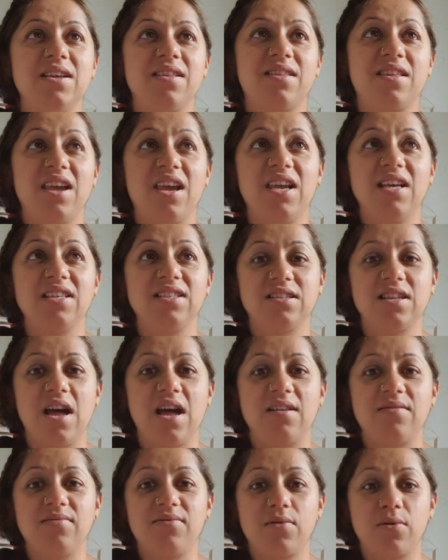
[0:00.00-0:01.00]
things
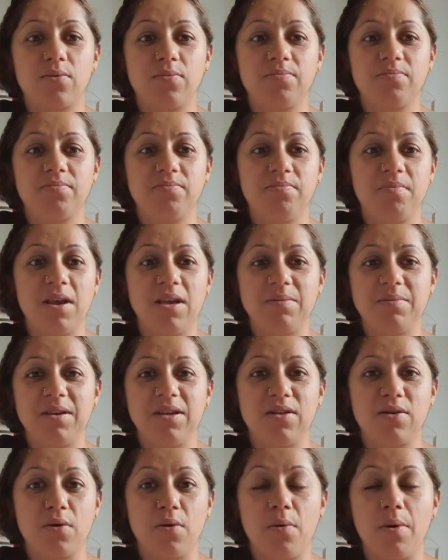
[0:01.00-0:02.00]
that make me
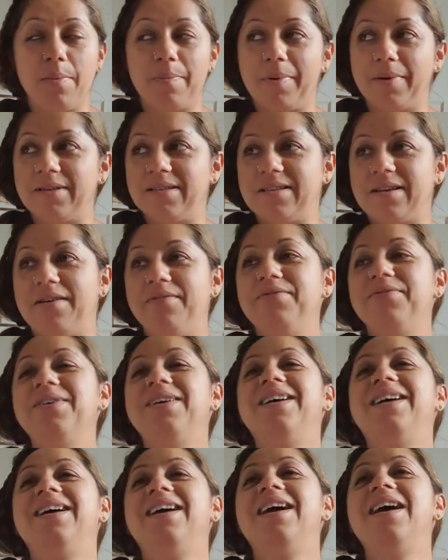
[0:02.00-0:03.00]
throw up and stuff.
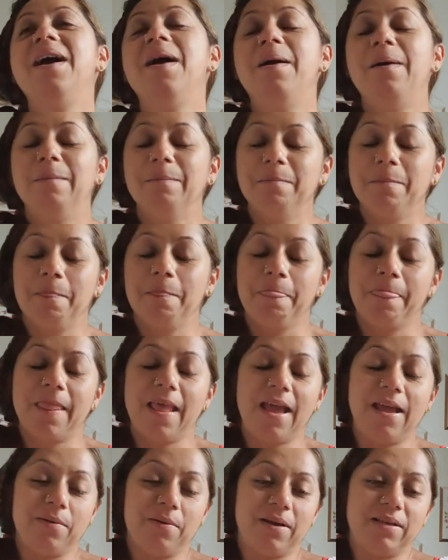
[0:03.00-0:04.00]

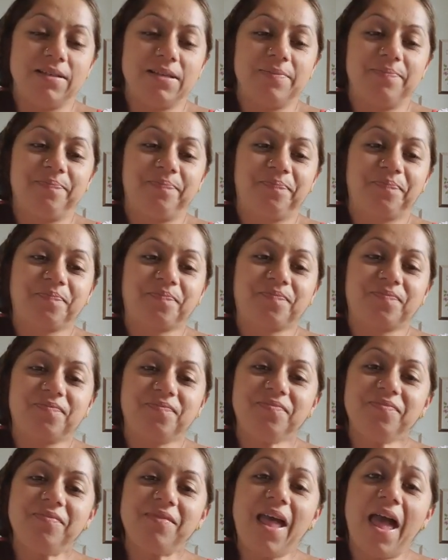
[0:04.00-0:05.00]
Anyways,
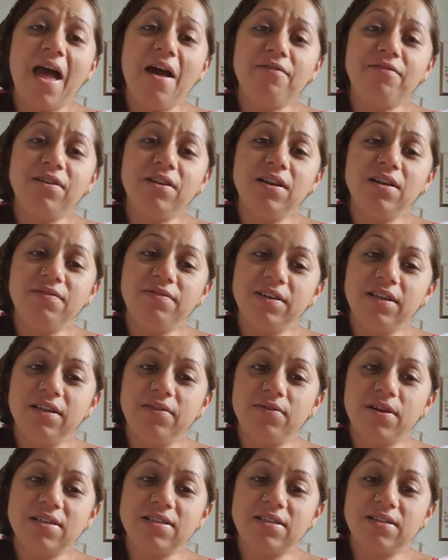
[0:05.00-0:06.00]
have a lovely
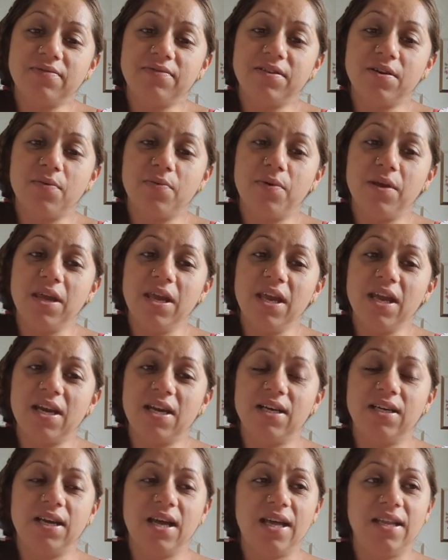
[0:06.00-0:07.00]
rest of the week
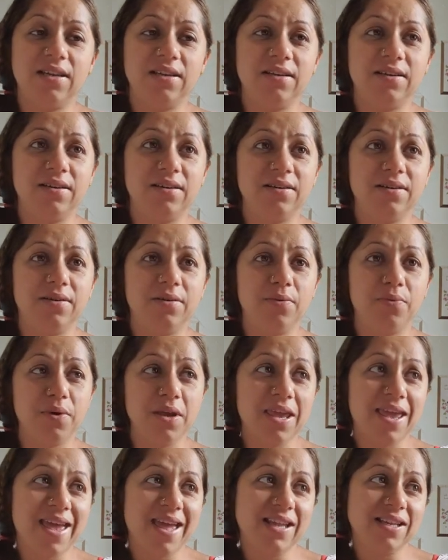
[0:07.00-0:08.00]
and a
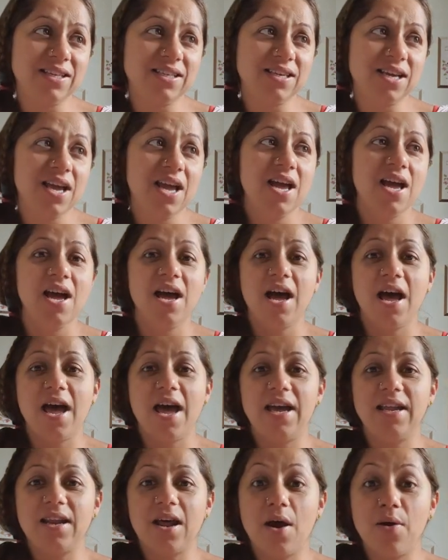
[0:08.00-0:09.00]
weekend,
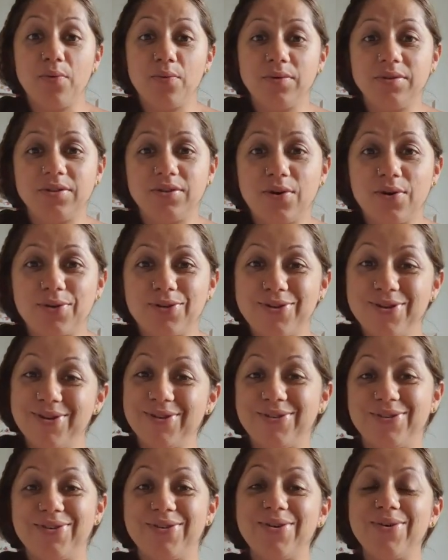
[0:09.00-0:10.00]
and I will talk to you
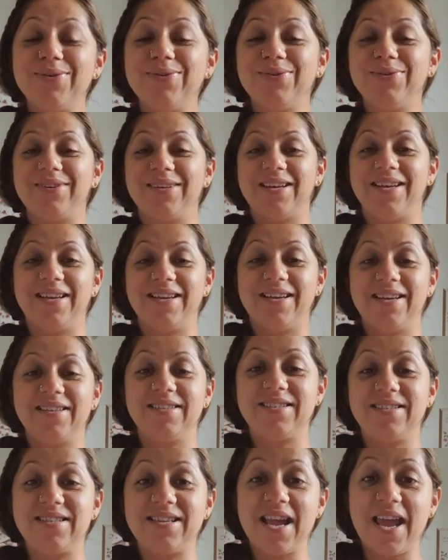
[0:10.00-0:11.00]
soon.
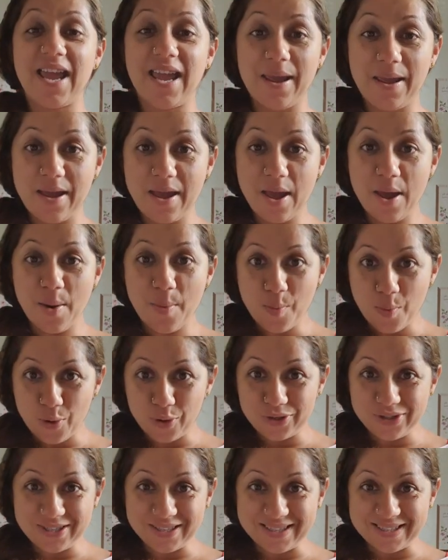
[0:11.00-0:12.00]
Stay
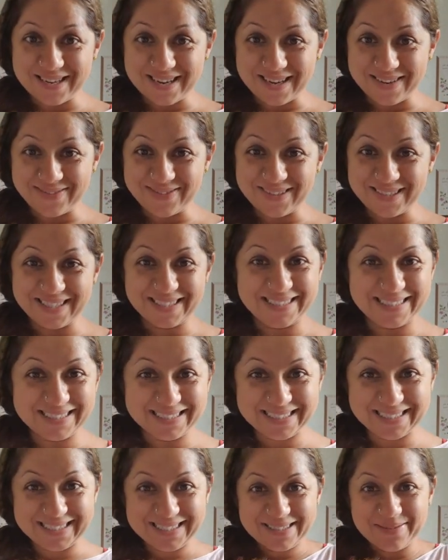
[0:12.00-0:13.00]
positive.
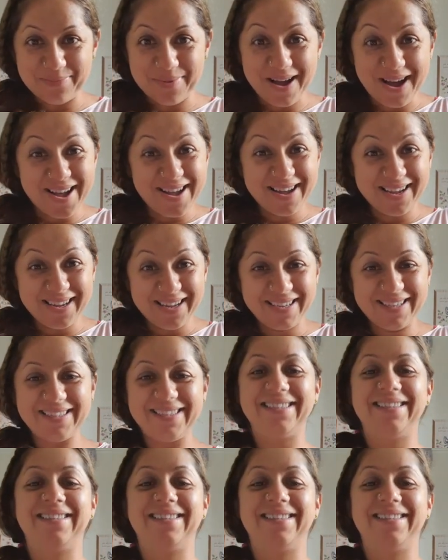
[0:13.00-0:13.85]
Bye.